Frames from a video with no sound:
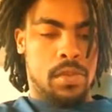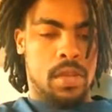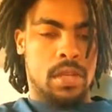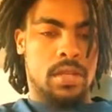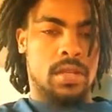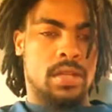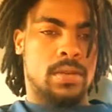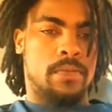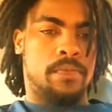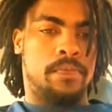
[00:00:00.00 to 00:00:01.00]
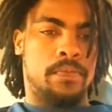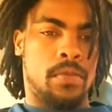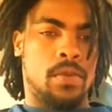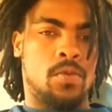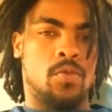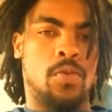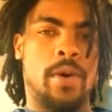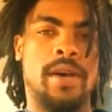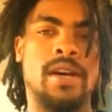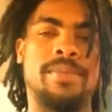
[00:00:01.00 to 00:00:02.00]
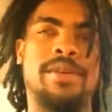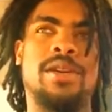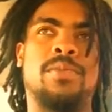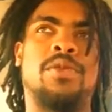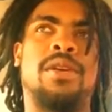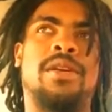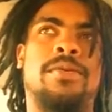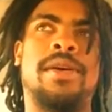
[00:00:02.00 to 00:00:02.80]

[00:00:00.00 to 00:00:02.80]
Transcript: this. We wake up in the morning,